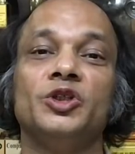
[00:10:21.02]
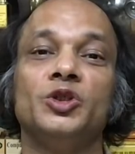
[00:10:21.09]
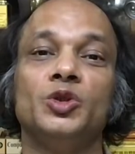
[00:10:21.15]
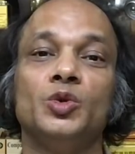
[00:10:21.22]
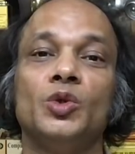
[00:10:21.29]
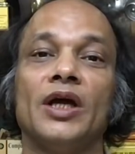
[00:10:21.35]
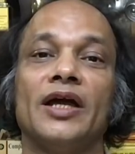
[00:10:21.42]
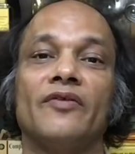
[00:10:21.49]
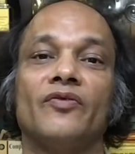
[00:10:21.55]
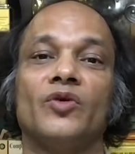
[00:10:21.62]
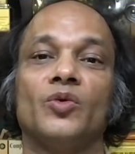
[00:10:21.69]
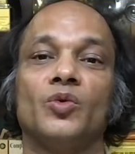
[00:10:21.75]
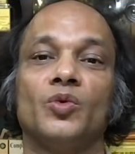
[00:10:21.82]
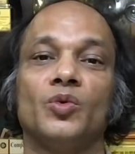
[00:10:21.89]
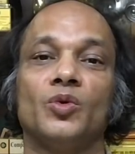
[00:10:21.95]
you
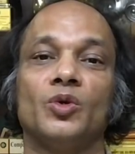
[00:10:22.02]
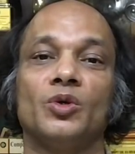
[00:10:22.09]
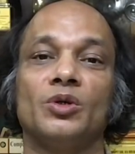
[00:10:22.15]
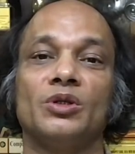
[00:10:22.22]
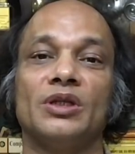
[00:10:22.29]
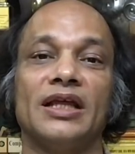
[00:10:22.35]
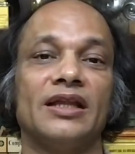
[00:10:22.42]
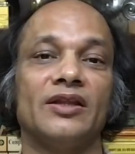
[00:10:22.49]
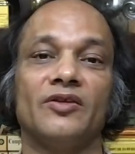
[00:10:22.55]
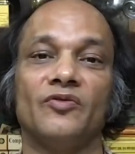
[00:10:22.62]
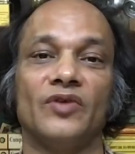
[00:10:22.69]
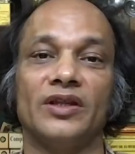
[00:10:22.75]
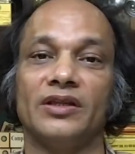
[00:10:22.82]
have to, then